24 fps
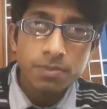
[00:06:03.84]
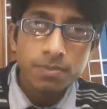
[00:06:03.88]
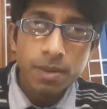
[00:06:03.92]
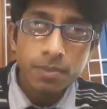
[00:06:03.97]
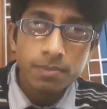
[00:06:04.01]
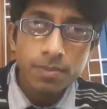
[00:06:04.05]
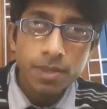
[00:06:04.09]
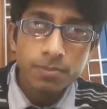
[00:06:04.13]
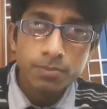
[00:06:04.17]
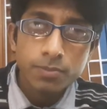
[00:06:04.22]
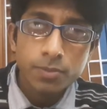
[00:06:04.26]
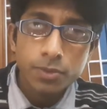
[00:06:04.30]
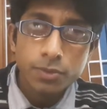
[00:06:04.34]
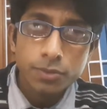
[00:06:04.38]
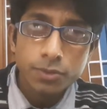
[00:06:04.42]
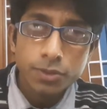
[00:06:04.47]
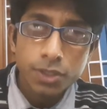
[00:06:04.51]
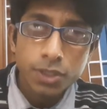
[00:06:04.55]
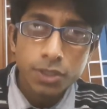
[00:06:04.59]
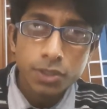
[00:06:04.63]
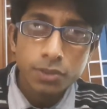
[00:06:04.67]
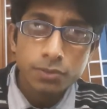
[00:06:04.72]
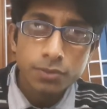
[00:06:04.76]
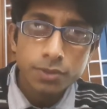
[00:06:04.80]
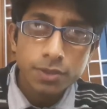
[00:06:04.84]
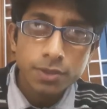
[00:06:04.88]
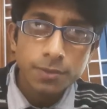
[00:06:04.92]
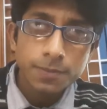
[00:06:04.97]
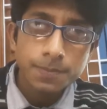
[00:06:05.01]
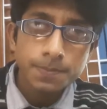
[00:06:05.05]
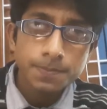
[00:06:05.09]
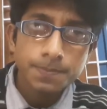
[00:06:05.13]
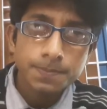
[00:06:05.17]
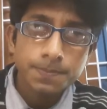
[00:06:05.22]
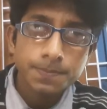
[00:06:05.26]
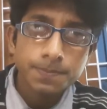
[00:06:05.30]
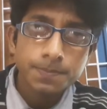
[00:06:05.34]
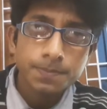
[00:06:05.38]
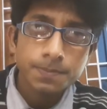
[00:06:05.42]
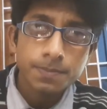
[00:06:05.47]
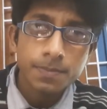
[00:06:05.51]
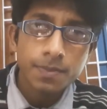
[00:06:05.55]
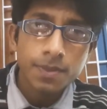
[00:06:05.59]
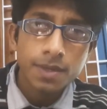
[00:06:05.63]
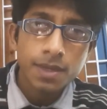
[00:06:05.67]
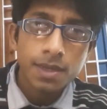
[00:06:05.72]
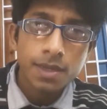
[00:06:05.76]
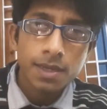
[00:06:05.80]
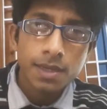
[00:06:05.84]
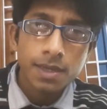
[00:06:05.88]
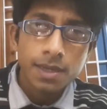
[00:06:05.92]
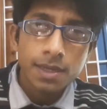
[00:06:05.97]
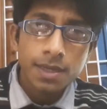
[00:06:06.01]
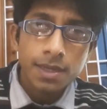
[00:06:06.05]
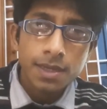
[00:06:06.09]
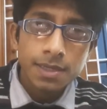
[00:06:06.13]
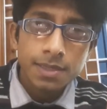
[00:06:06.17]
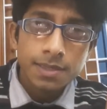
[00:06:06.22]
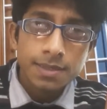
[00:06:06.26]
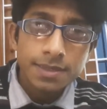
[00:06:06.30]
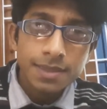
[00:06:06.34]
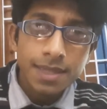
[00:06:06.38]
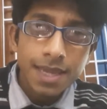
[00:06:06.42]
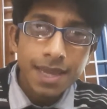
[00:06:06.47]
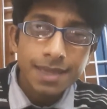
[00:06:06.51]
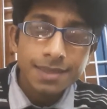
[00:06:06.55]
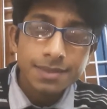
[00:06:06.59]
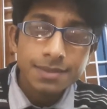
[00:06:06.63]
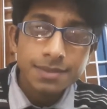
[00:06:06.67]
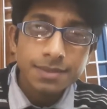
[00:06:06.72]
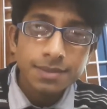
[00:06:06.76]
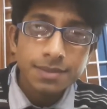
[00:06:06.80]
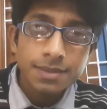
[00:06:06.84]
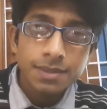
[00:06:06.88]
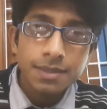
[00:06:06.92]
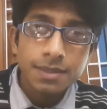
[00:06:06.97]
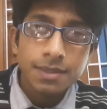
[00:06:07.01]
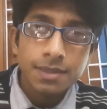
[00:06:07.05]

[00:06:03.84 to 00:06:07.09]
public prosecutor, then